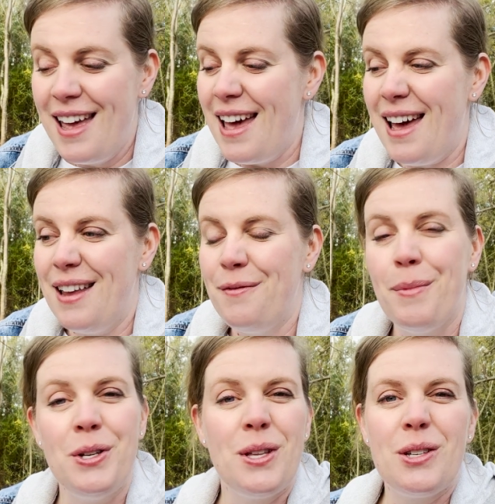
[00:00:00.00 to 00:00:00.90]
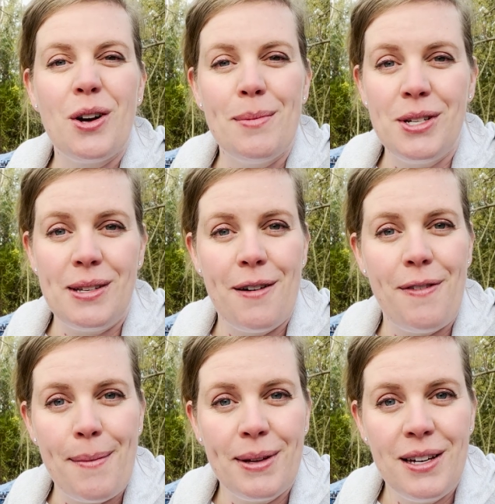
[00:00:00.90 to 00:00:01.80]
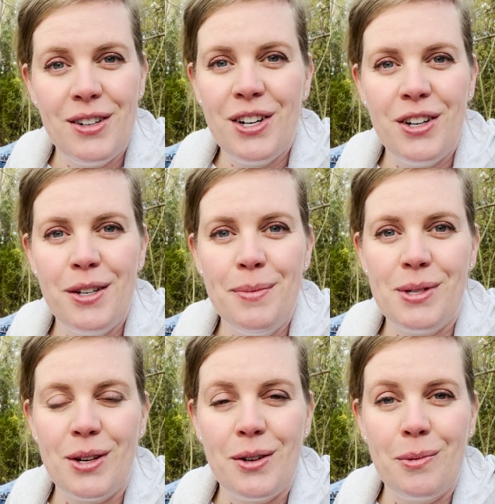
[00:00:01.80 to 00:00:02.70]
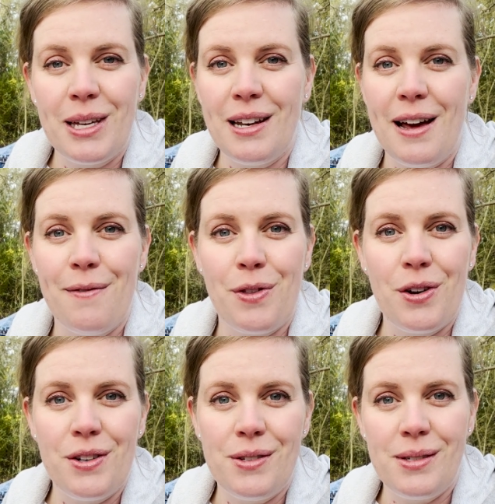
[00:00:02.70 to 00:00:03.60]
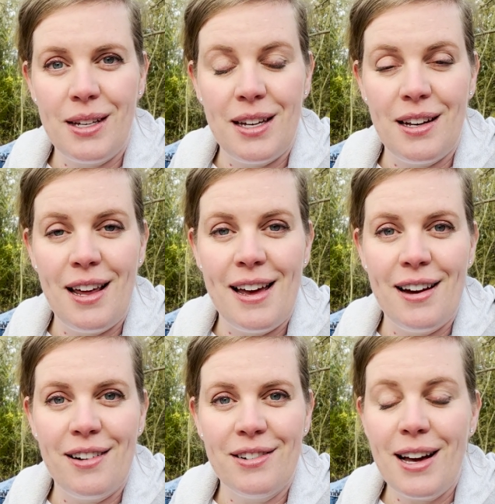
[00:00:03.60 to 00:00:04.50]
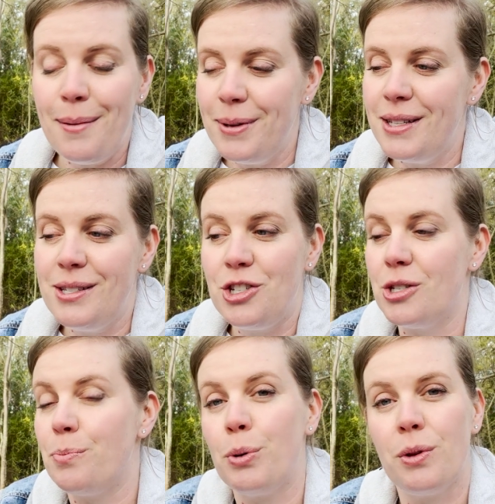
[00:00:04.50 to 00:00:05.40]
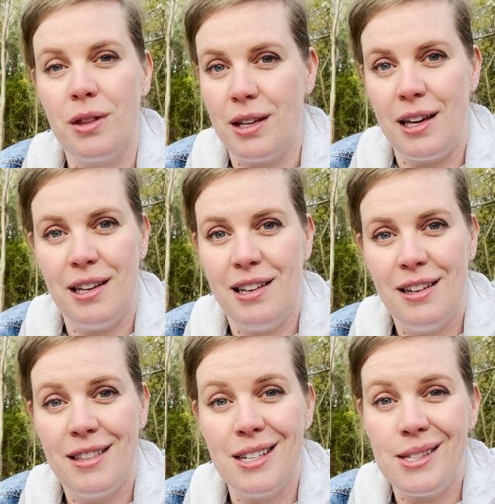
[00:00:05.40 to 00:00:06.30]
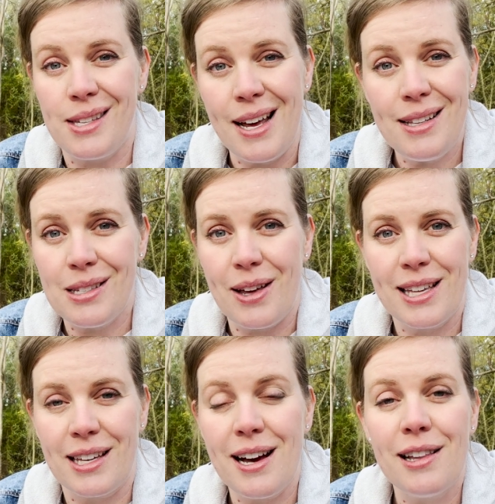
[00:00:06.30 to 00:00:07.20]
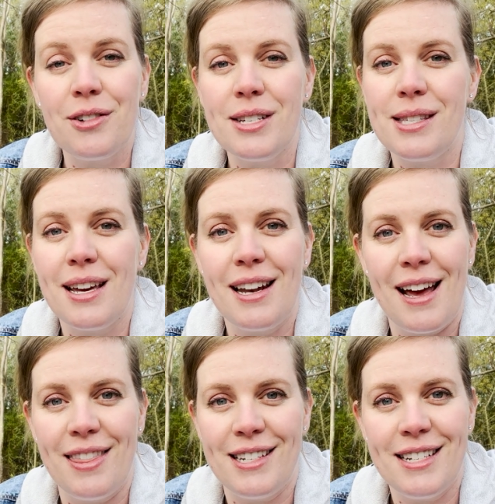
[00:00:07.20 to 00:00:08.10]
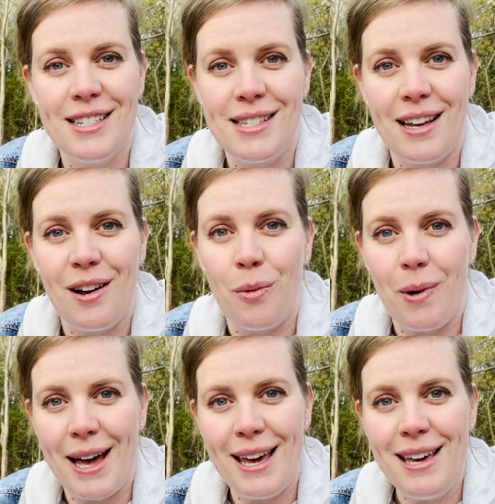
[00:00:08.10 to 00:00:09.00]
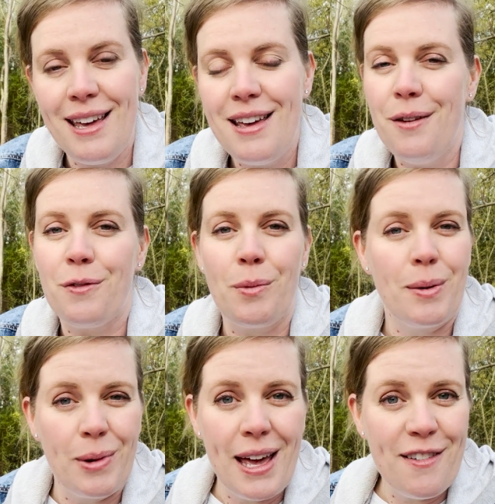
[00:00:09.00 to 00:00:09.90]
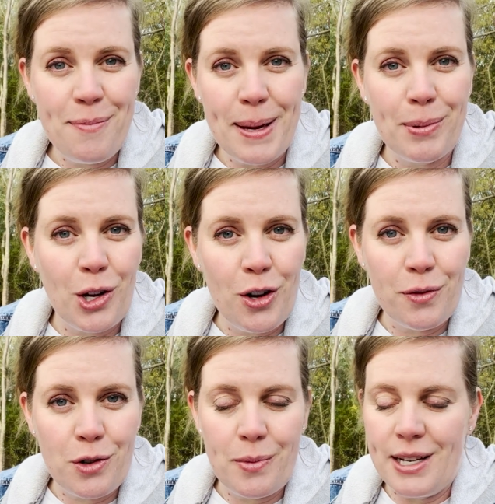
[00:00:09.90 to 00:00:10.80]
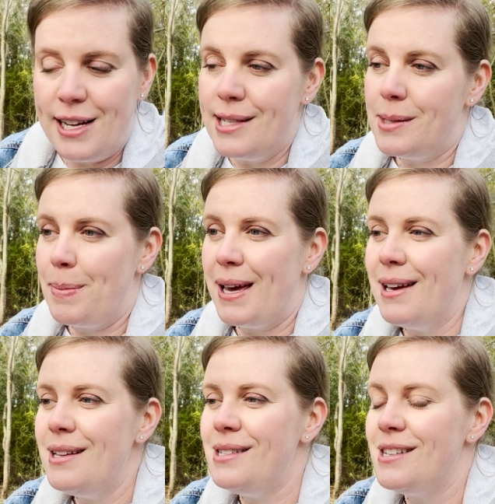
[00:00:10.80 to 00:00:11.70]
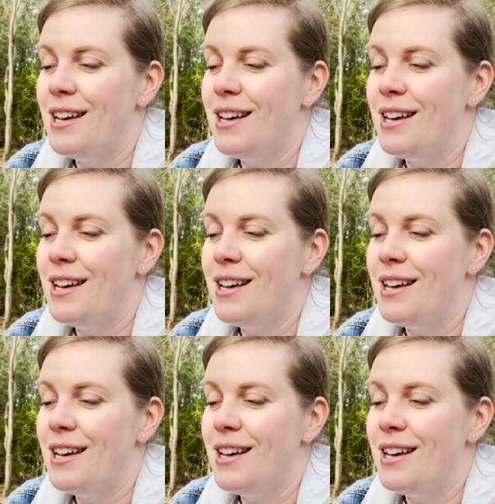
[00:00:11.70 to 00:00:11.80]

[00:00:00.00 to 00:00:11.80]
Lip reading: And most of the time it's just our family here at home, so we can have those in our cupboards. Just put the sets, like the cutlery set and the dinner set, away for when we have people over or we need spares.